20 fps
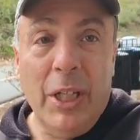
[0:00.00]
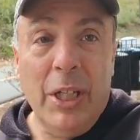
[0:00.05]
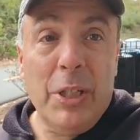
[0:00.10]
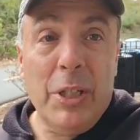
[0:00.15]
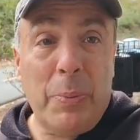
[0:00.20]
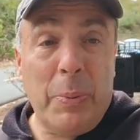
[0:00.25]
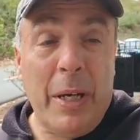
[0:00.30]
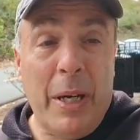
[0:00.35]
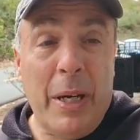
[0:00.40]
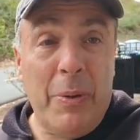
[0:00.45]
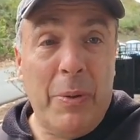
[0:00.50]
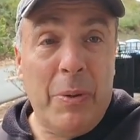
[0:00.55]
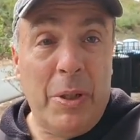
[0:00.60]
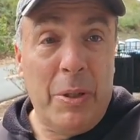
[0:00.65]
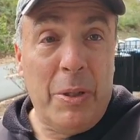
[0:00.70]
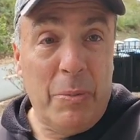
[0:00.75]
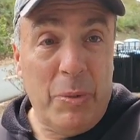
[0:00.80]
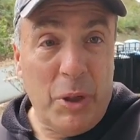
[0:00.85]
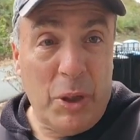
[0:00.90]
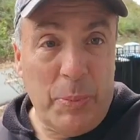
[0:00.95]
is probably
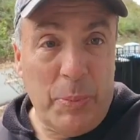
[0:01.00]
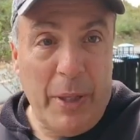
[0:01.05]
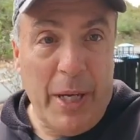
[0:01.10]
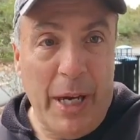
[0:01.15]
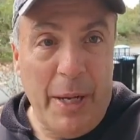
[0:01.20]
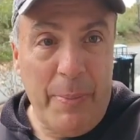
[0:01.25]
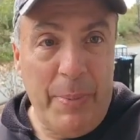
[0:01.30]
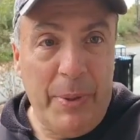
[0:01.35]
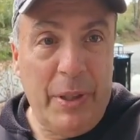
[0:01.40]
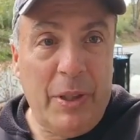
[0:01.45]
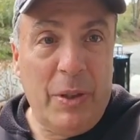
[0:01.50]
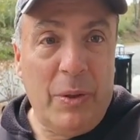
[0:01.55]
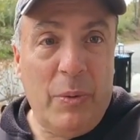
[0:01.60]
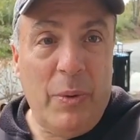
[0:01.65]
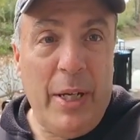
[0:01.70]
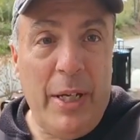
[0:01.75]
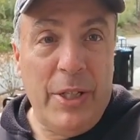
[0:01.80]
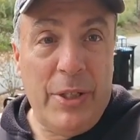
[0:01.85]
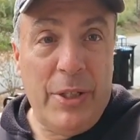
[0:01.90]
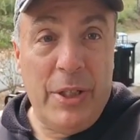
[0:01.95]
one of the most popular
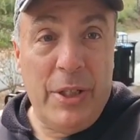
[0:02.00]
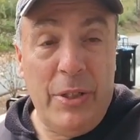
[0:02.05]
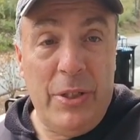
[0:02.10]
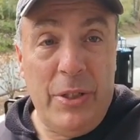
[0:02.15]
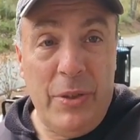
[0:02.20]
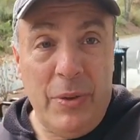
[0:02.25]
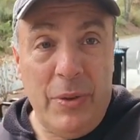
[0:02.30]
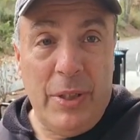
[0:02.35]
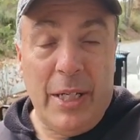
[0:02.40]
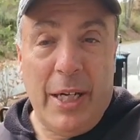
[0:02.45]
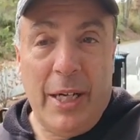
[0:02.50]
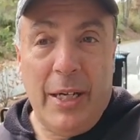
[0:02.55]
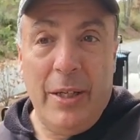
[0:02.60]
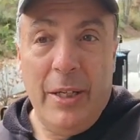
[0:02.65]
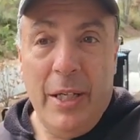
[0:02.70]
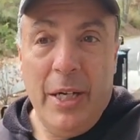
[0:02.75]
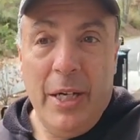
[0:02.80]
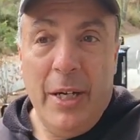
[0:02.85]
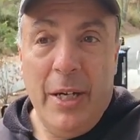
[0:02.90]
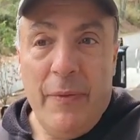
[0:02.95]
ways to do
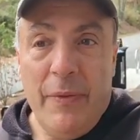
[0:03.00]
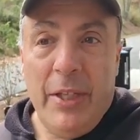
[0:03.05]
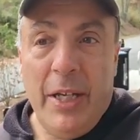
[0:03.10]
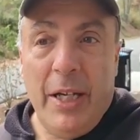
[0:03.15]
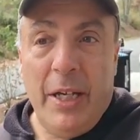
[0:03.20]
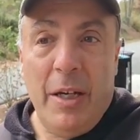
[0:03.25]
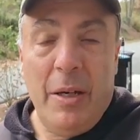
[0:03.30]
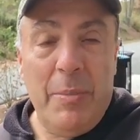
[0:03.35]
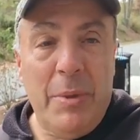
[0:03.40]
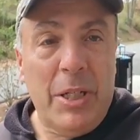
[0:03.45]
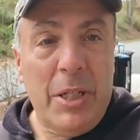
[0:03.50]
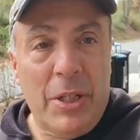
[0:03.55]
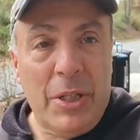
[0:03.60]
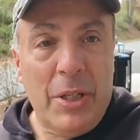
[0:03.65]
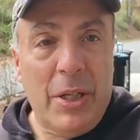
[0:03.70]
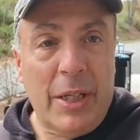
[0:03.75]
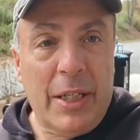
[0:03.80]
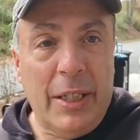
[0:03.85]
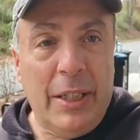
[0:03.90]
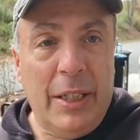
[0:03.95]
that. Now, I'm going to
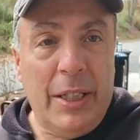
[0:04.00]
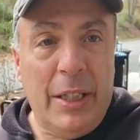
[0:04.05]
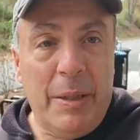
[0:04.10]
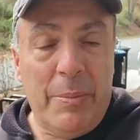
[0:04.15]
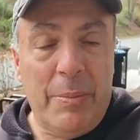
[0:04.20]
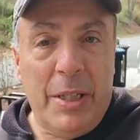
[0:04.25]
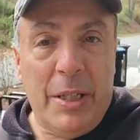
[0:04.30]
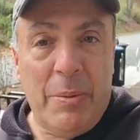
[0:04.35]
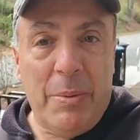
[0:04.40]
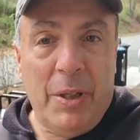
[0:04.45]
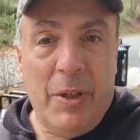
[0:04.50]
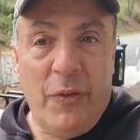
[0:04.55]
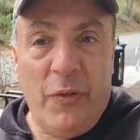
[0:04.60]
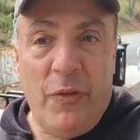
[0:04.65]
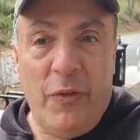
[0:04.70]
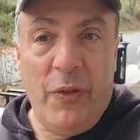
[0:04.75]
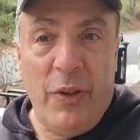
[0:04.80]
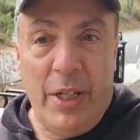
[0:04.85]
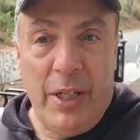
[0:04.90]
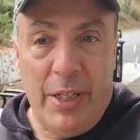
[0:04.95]
talk a little bit about
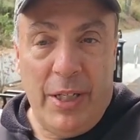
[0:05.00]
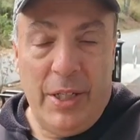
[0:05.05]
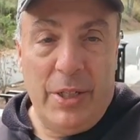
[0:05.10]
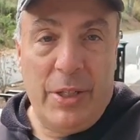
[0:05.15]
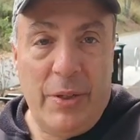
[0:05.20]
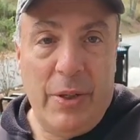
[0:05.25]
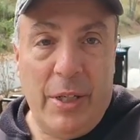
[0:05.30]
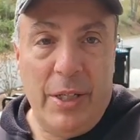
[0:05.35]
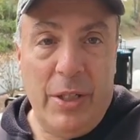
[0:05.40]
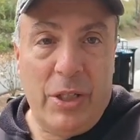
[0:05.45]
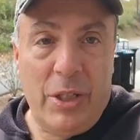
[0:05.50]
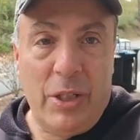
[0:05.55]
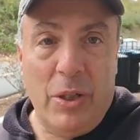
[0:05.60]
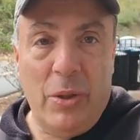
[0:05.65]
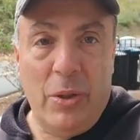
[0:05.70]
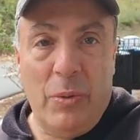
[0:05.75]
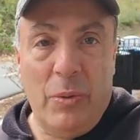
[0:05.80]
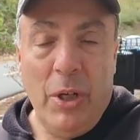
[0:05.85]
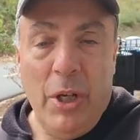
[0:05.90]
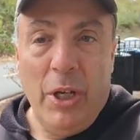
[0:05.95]
fitness, right?
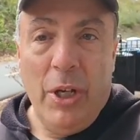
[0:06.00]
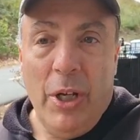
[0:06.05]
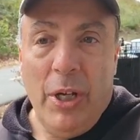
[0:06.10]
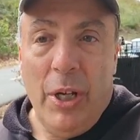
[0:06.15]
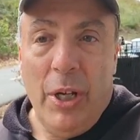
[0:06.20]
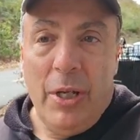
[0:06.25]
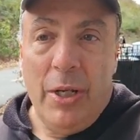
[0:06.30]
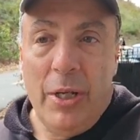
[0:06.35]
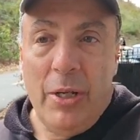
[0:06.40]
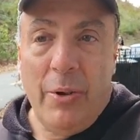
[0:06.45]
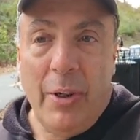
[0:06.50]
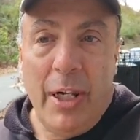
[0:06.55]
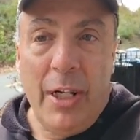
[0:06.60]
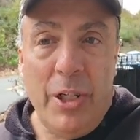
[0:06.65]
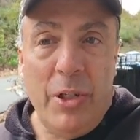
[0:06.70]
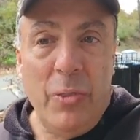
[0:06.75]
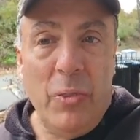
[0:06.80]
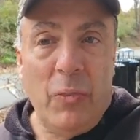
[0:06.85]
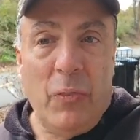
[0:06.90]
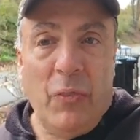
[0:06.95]
So,
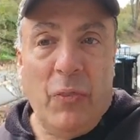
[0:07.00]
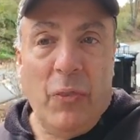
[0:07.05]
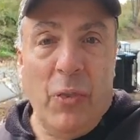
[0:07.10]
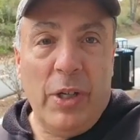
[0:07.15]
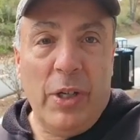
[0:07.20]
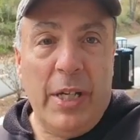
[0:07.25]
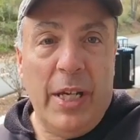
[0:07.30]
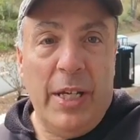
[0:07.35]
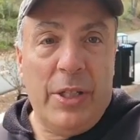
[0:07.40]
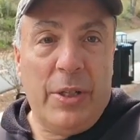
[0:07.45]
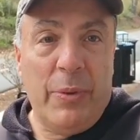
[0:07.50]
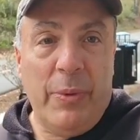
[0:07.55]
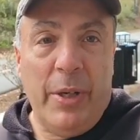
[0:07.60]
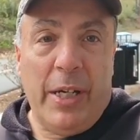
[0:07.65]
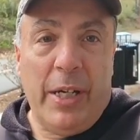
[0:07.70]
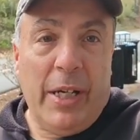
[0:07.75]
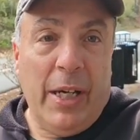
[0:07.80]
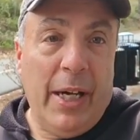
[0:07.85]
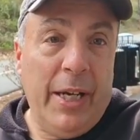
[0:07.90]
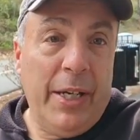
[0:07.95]
I do 4 days a
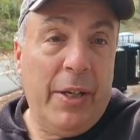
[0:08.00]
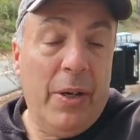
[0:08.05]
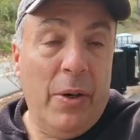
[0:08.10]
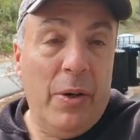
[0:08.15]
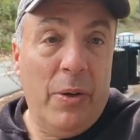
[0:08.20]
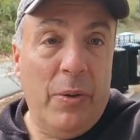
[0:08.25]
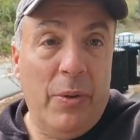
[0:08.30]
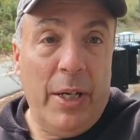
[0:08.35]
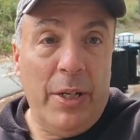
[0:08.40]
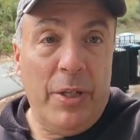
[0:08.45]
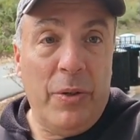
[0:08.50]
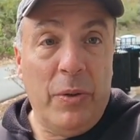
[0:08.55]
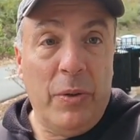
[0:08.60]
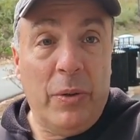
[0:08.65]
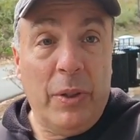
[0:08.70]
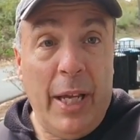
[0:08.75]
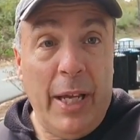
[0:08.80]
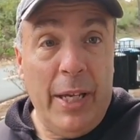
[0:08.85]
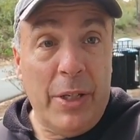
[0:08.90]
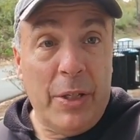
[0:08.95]
week. I do
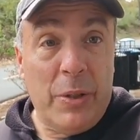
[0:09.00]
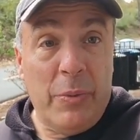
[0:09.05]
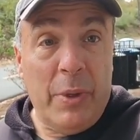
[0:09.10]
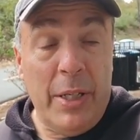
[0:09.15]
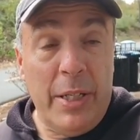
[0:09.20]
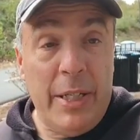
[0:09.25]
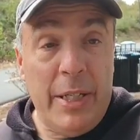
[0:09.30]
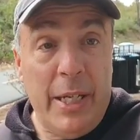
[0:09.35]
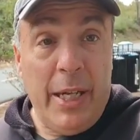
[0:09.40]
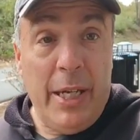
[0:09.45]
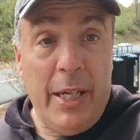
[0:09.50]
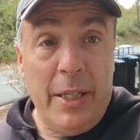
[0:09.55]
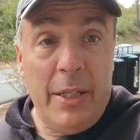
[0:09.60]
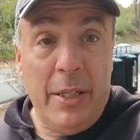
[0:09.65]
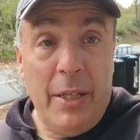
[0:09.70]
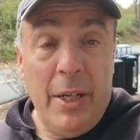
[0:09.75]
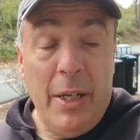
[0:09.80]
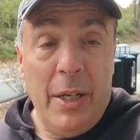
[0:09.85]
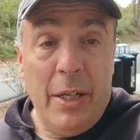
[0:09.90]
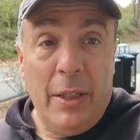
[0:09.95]
legs one
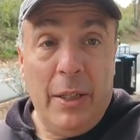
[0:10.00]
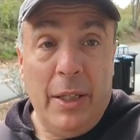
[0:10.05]
day,